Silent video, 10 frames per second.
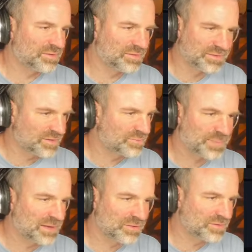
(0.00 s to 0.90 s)
This
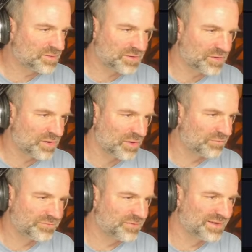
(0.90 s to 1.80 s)
panel is good enough.
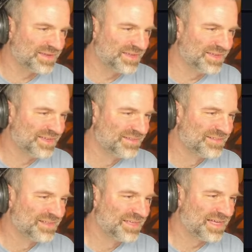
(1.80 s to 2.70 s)

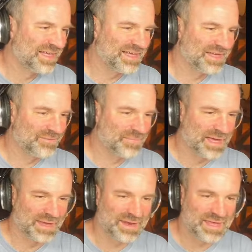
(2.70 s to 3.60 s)
And